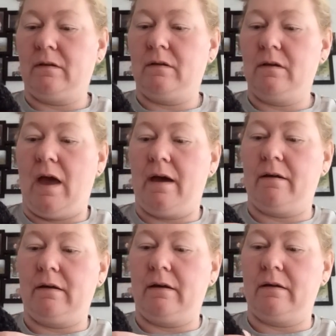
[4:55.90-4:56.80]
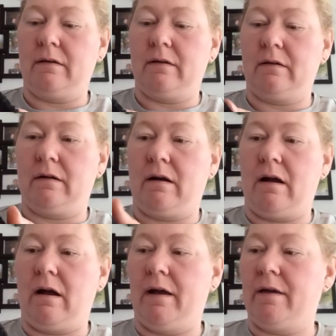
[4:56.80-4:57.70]
Yeah,
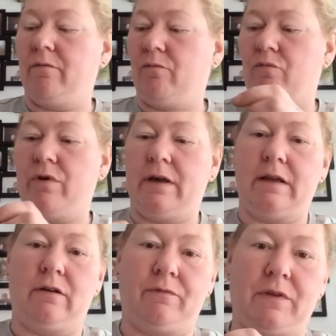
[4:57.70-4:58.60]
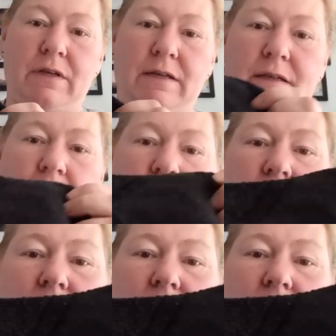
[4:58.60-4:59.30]
I really love the details of